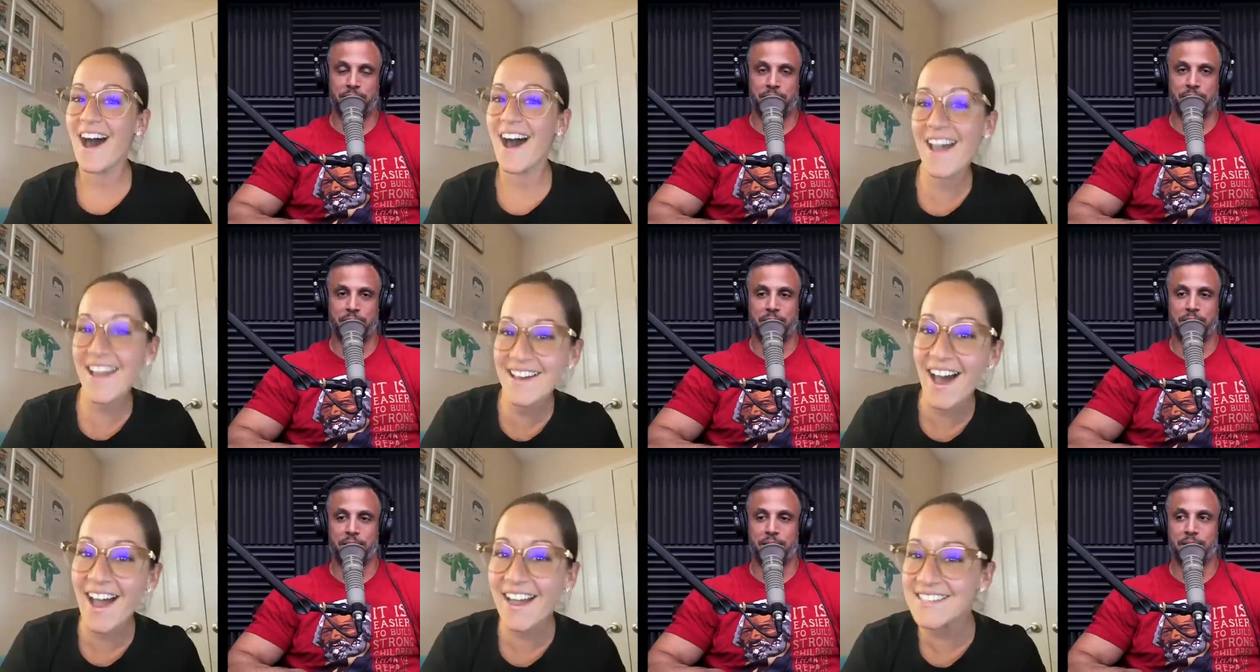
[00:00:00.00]

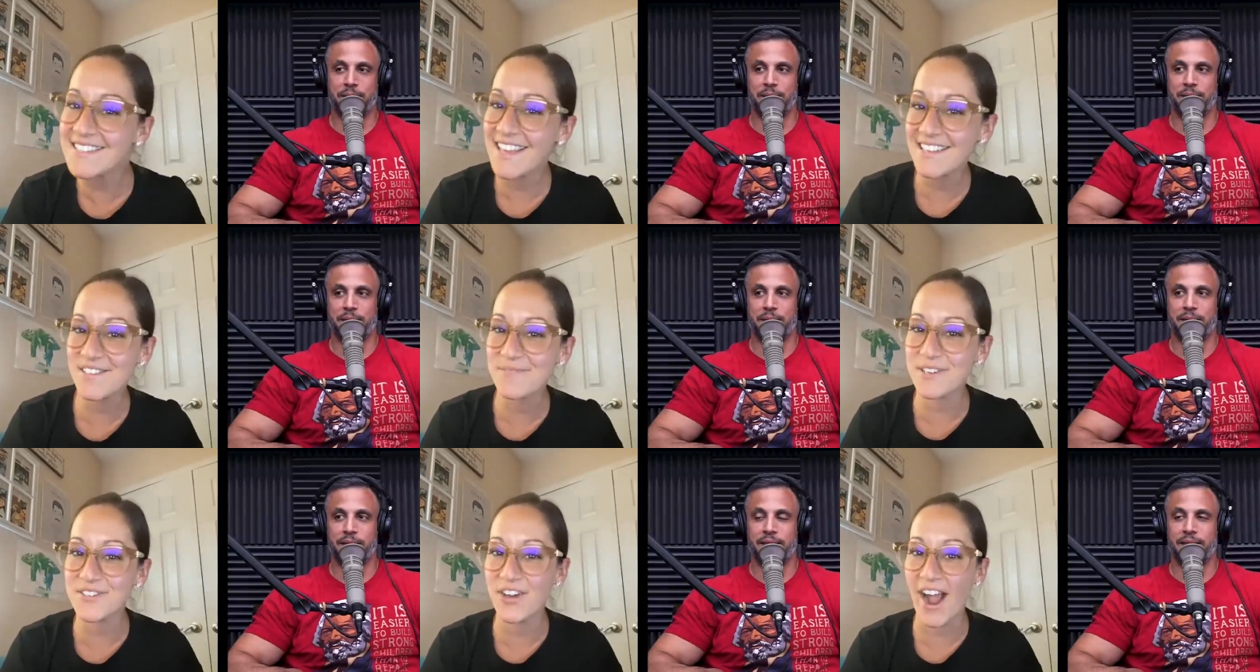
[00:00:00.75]
Speaker 1: Hi, guys.
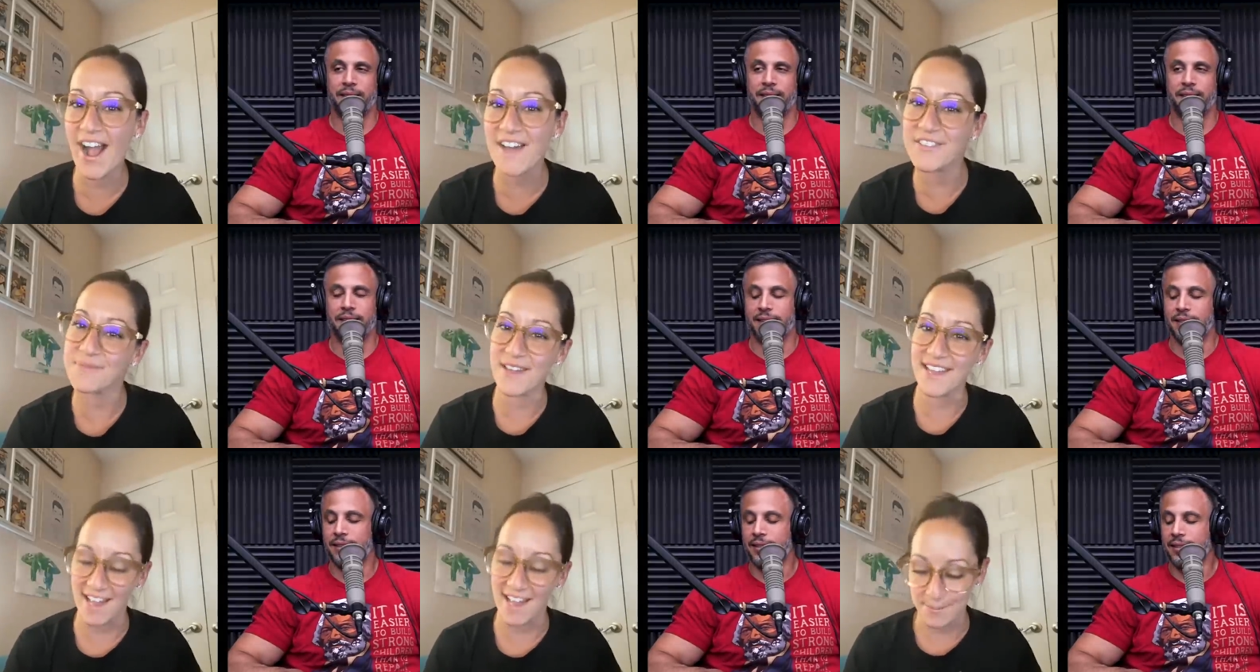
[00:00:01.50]
Thanks so much for
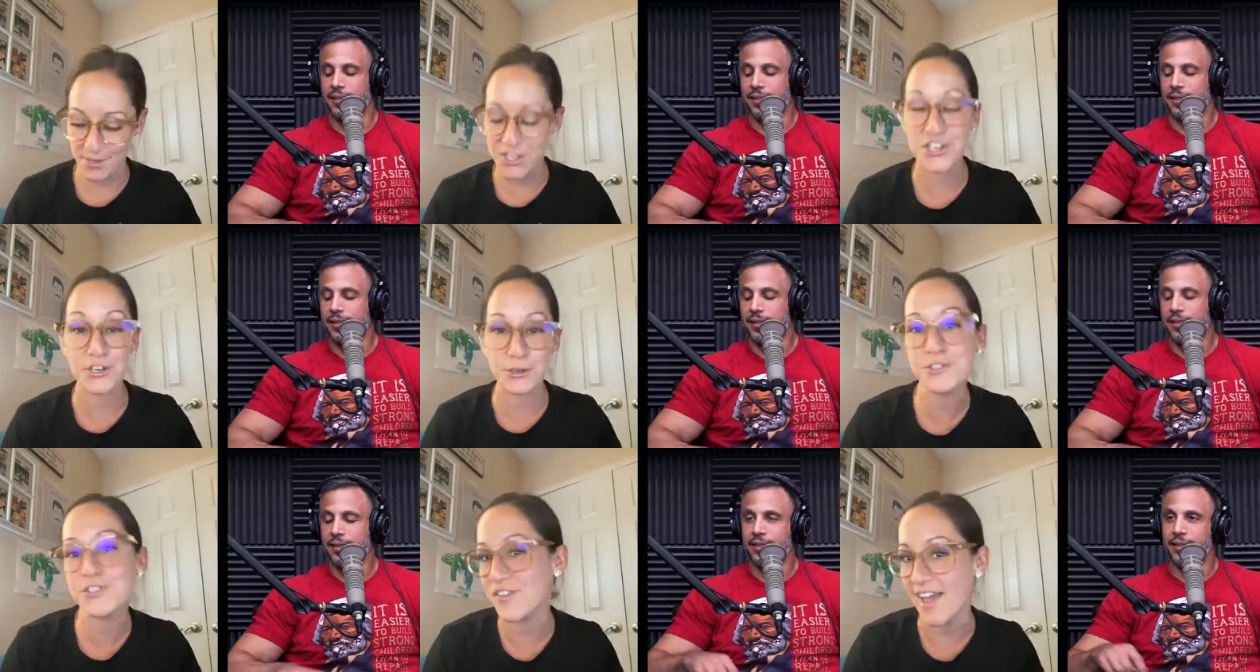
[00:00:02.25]
having me. I'm a
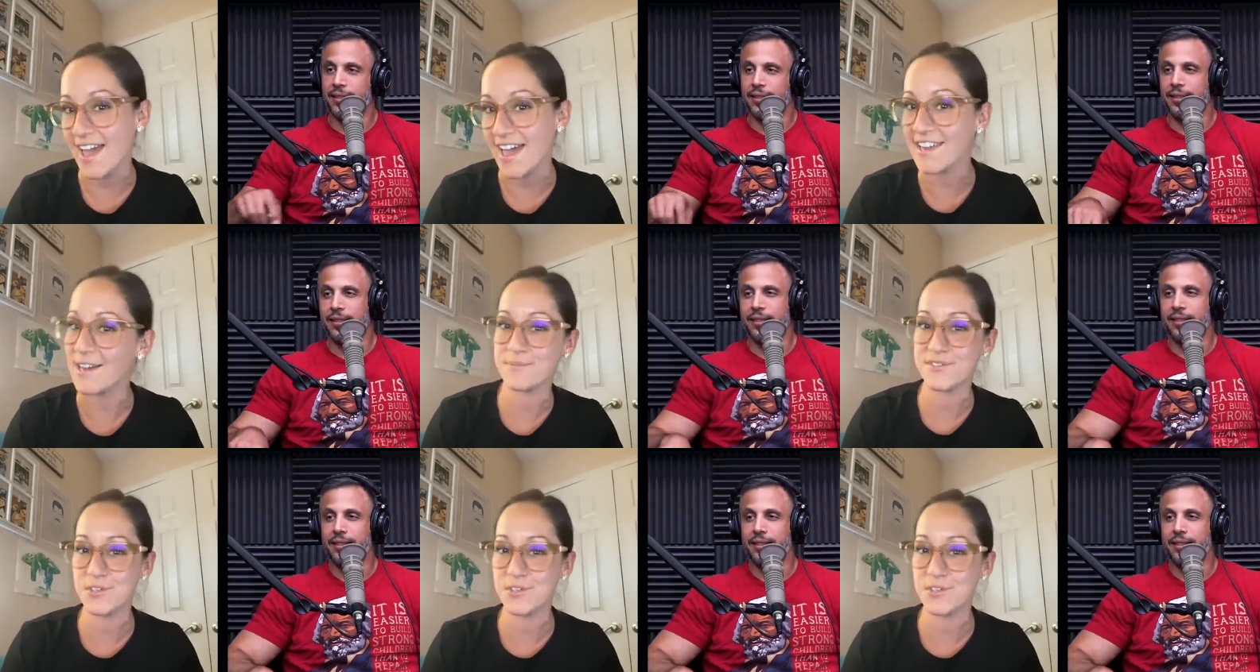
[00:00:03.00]
huge fan.